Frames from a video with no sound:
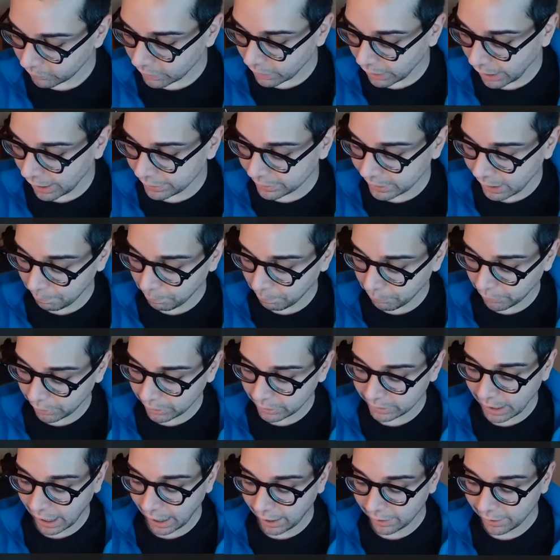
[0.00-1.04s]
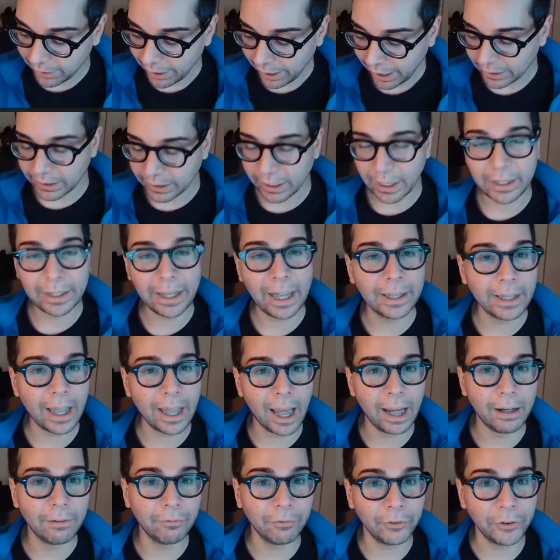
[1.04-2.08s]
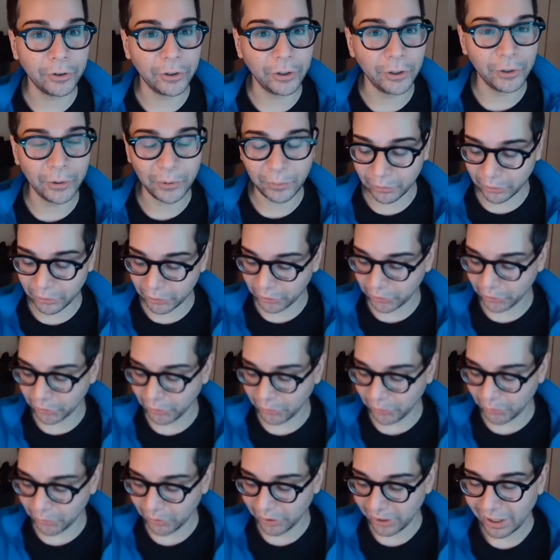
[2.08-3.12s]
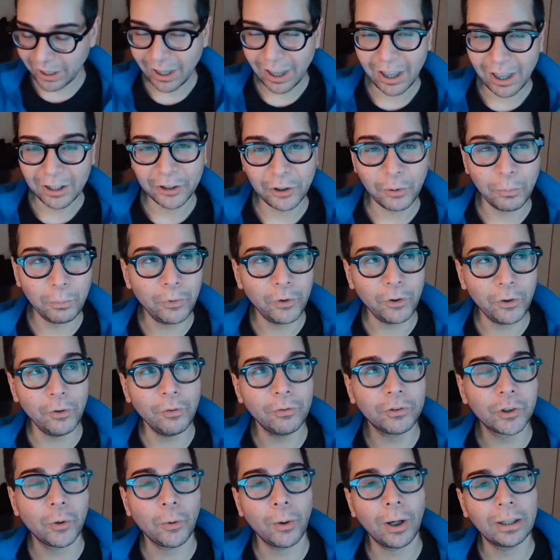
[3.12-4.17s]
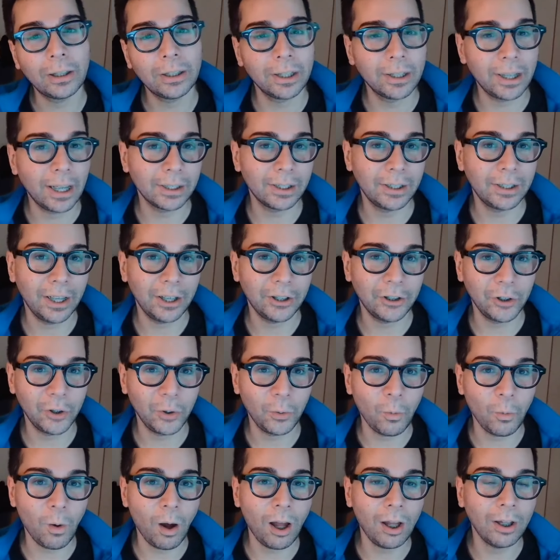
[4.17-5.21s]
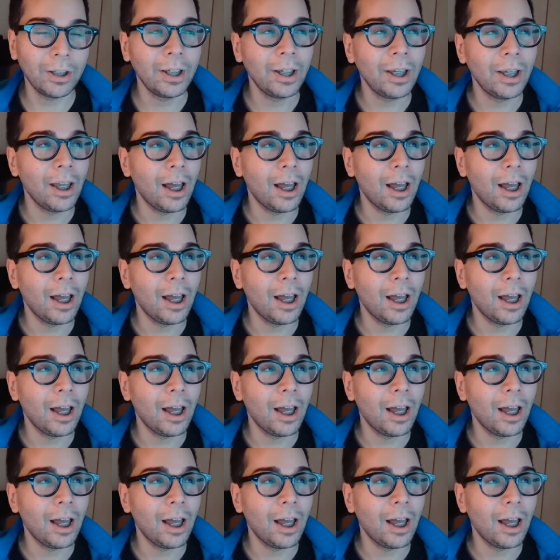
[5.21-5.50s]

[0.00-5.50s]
in Temperance that it's going to take time for you to move towards a destination you want.